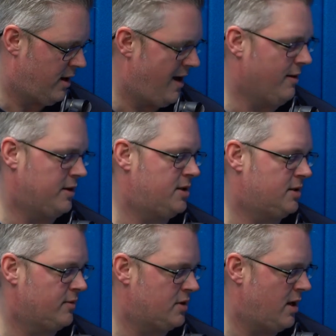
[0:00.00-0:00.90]
Anyway, she's
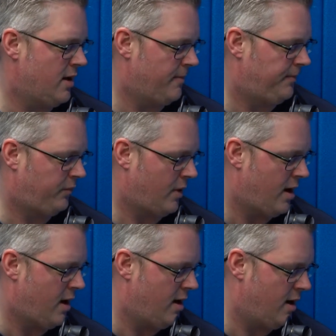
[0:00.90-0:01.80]
obviously
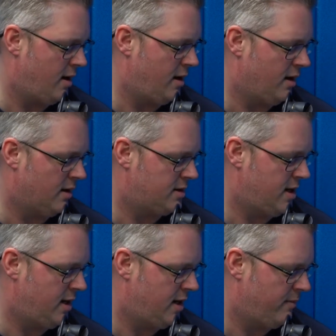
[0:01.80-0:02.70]
a
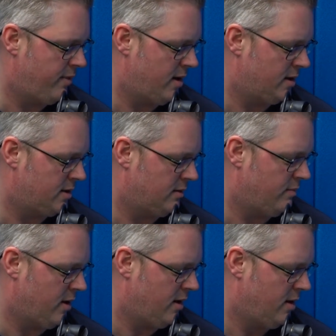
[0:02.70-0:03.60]
senior person,
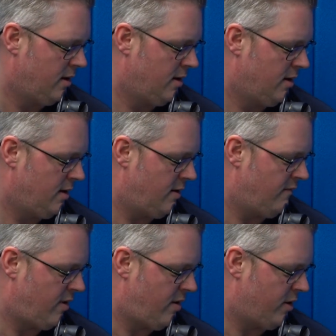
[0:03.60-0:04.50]
but
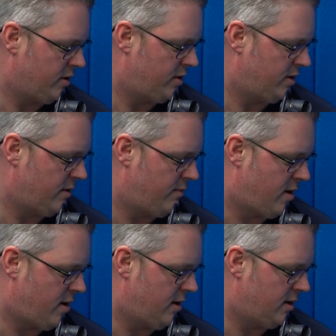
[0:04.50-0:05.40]
very much
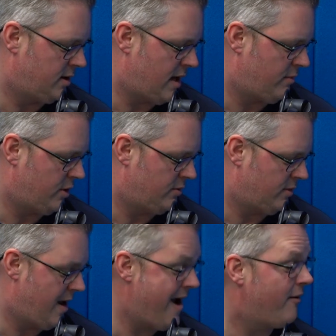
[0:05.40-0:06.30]
part of the establishment.
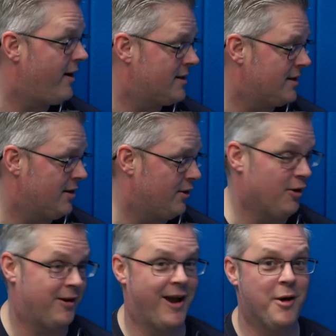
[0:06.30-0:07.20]
Ericsson, not
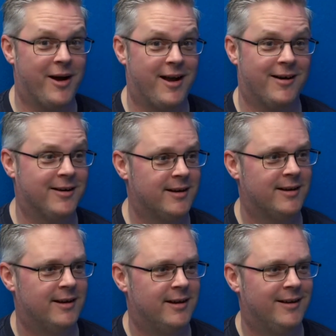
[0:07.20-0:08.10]
Nokia. Oh my god,
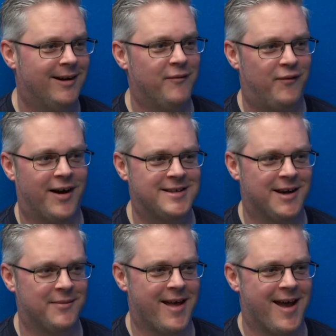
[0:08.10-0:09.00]
I fucked
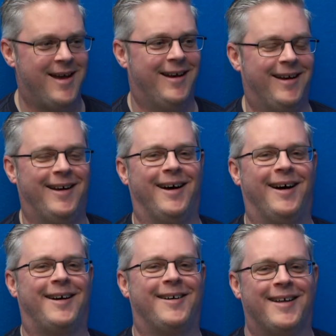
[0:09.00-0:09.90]
up Ericsson,
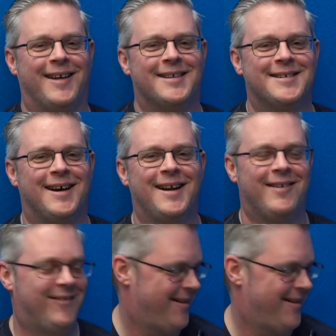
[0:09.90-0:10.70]
there. Okay. I got it entirely wrong.